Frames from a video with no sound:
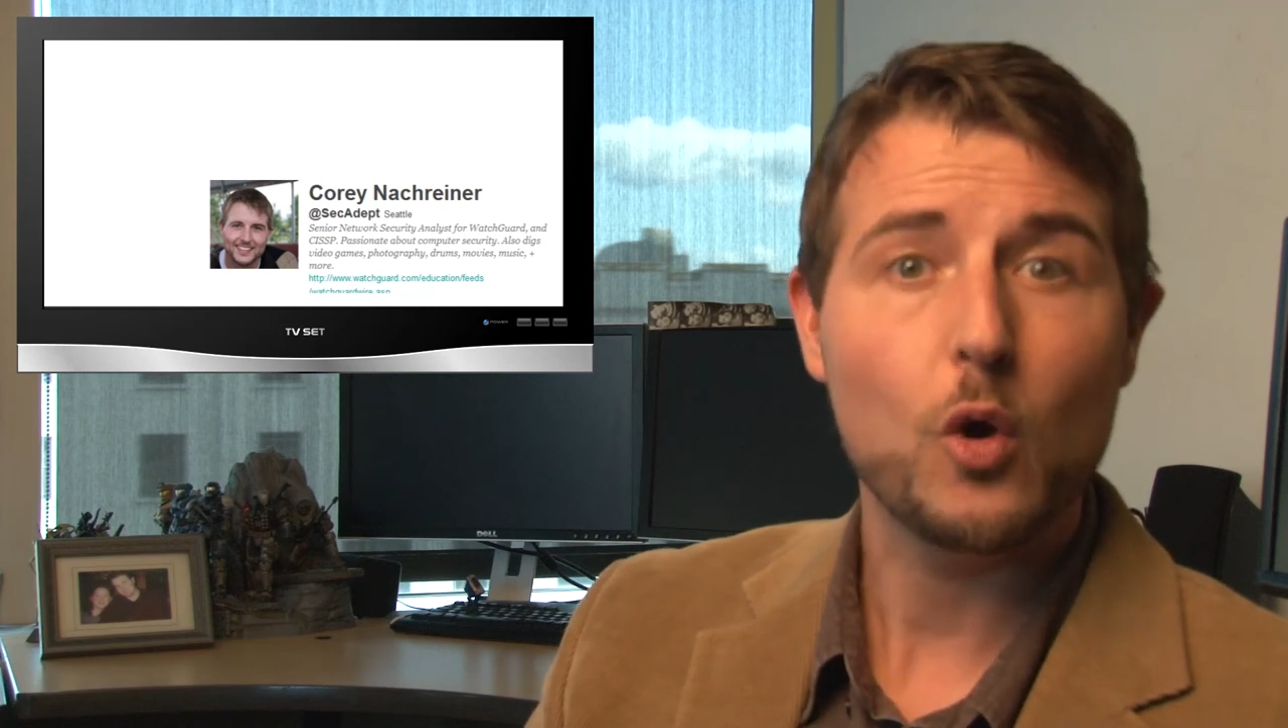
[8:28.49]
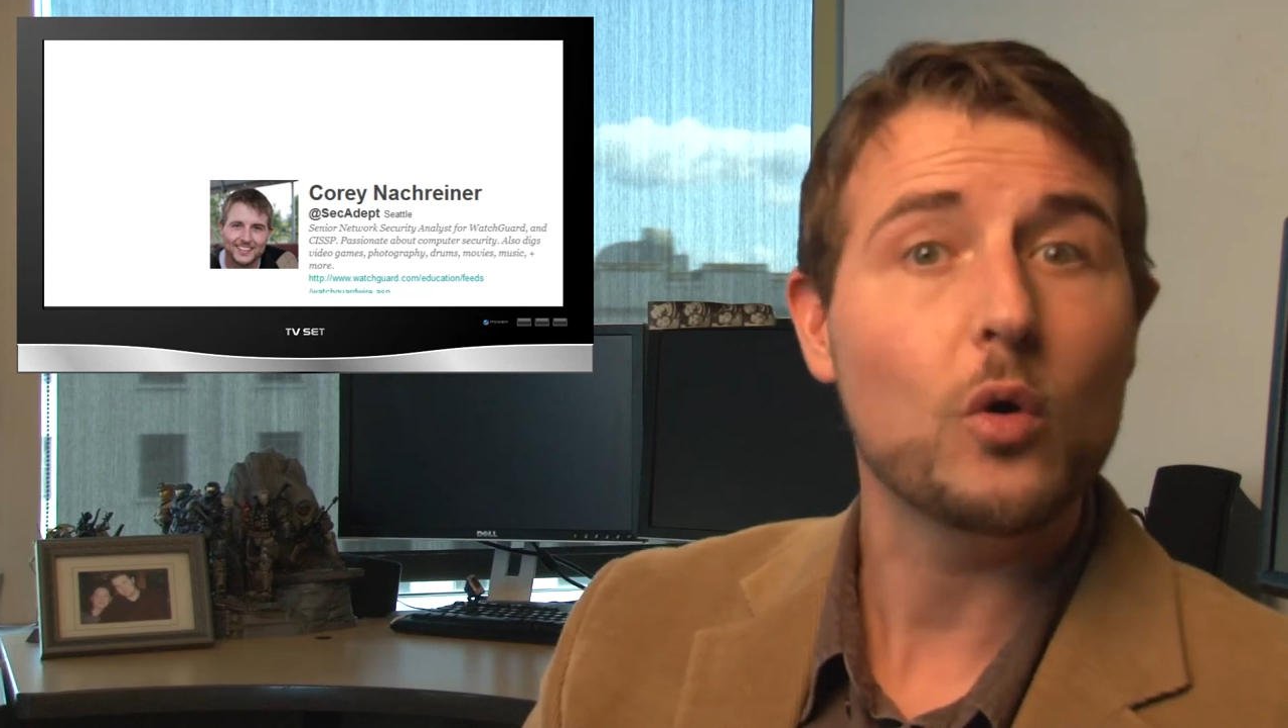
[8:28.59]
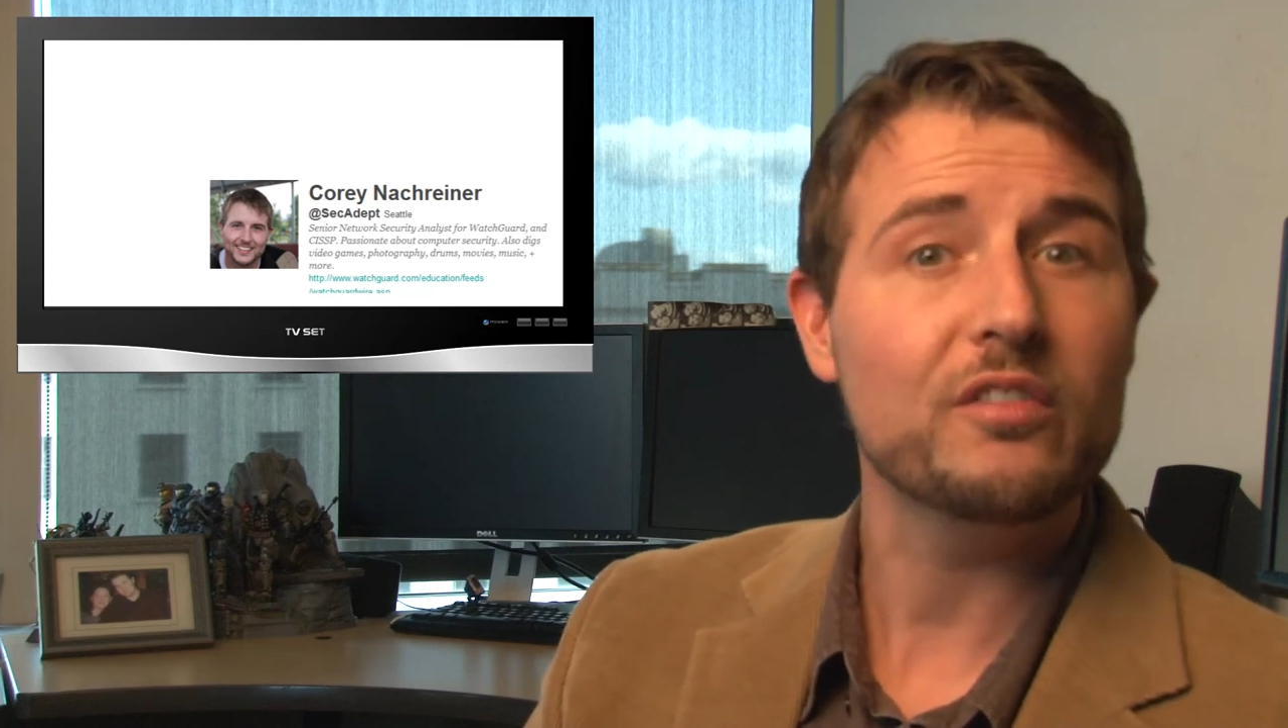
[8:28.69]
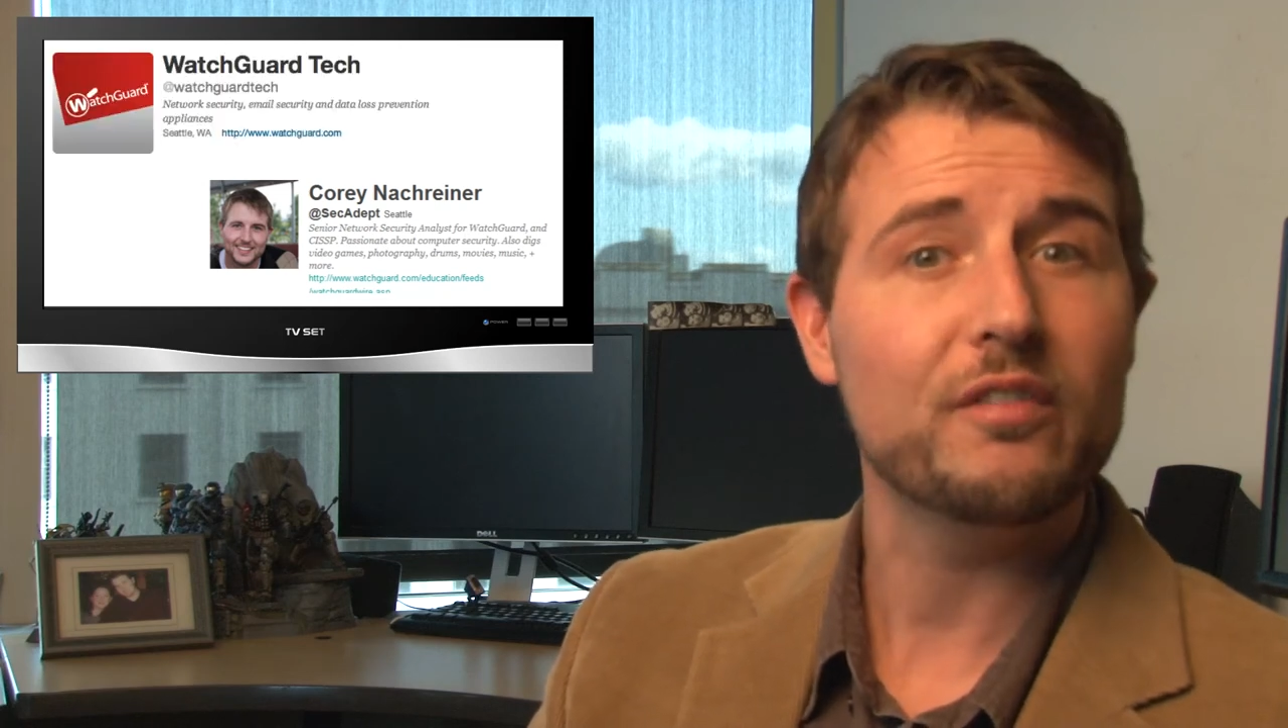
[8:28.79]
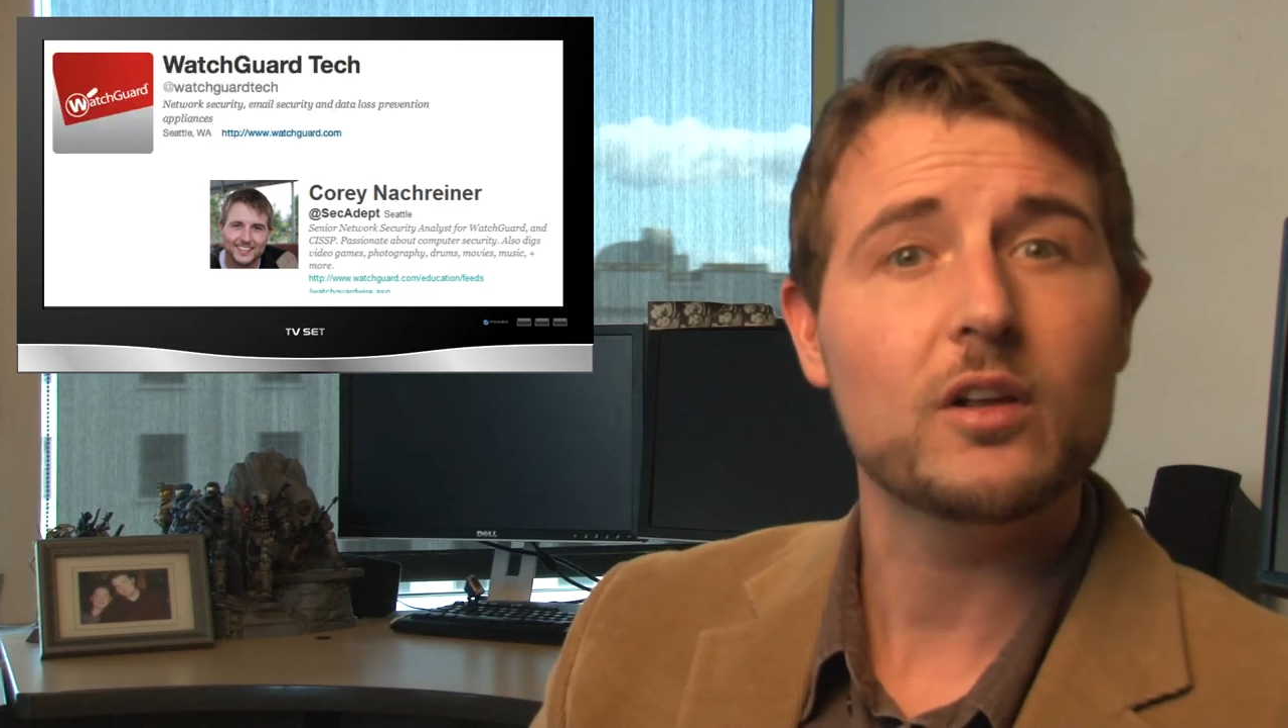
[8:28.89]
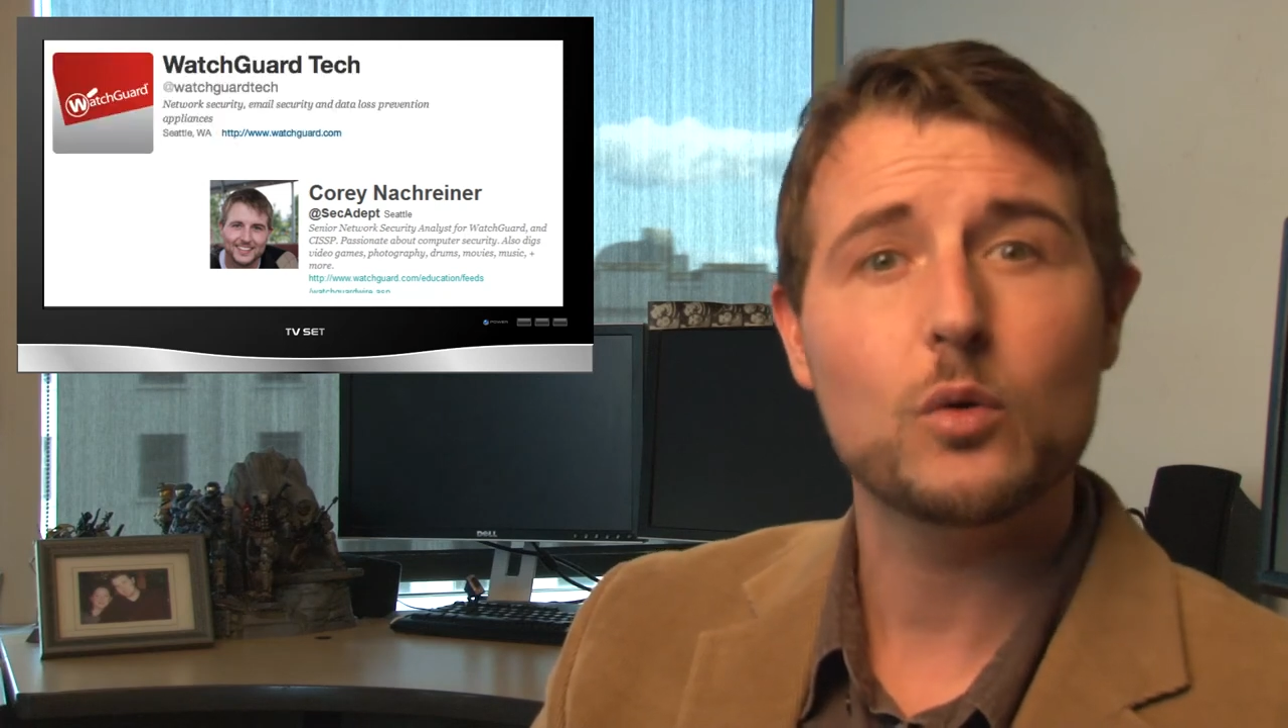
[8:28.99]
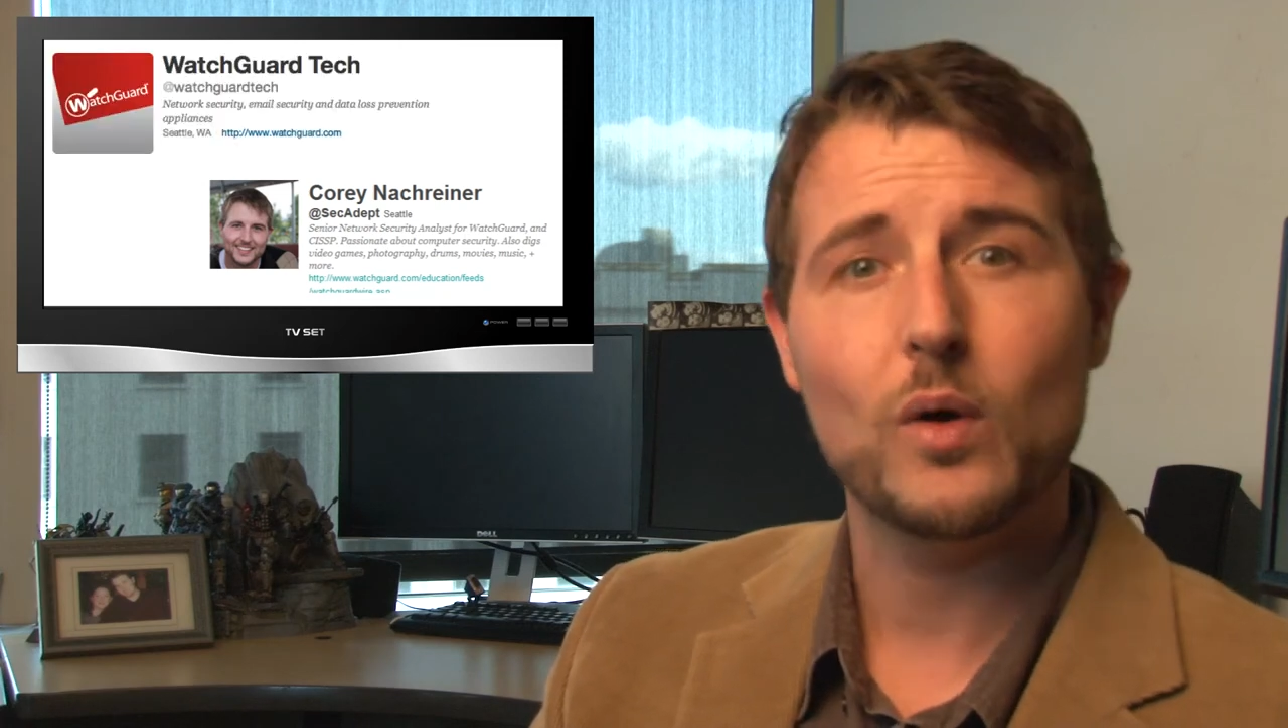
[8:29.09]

or follow